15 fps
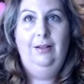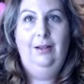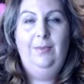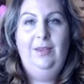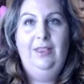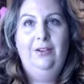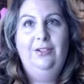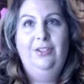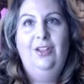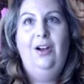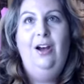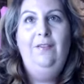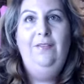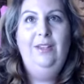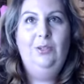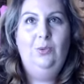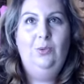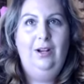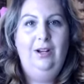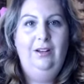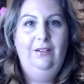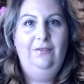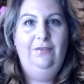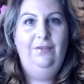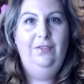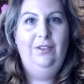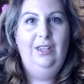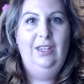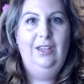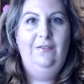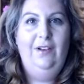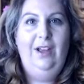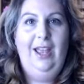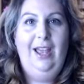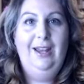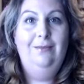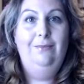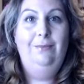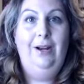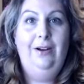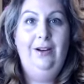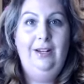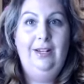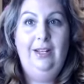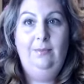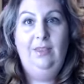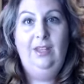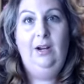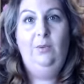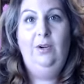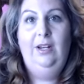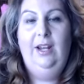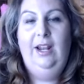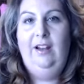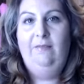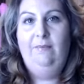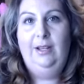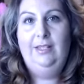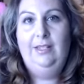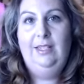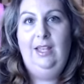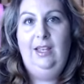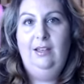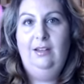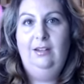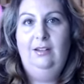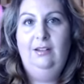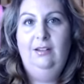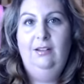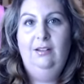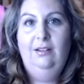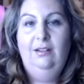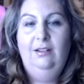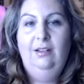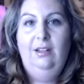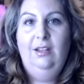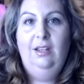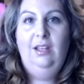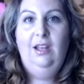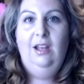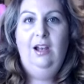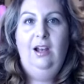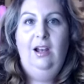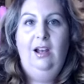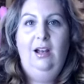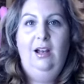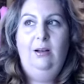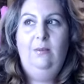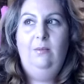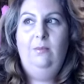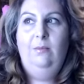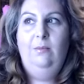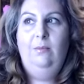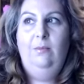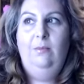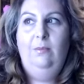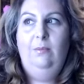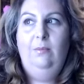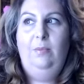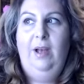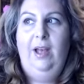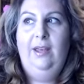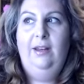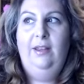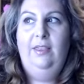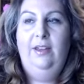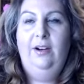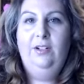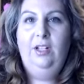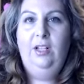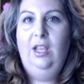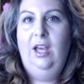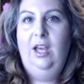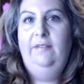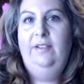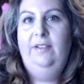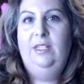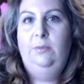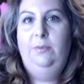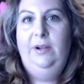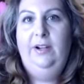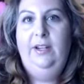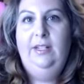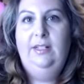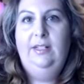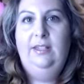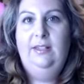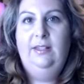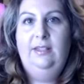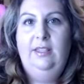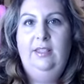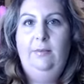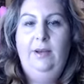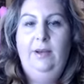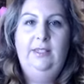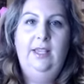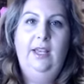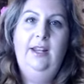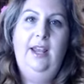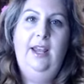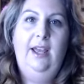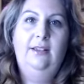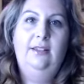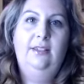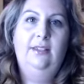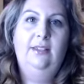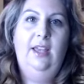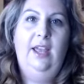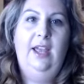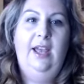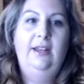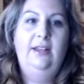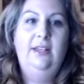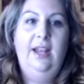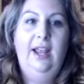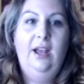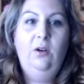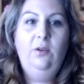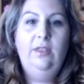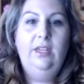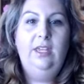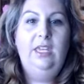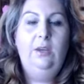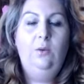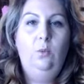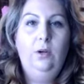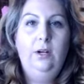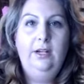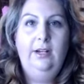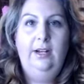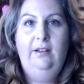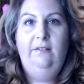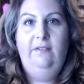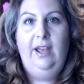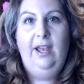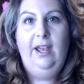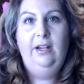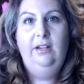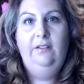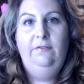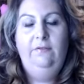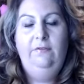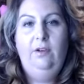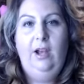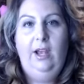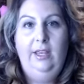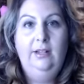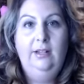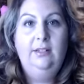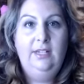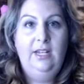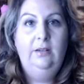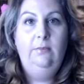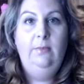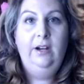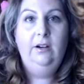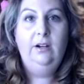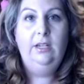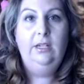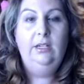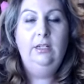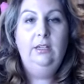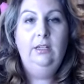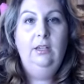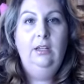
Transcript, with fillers: I mean, there's the obvious one of if I hadn't married him, then I wouldn't have my son. Um, but there's a lot of experiences that my son has had now that he wouldn't have had if I had stayed married.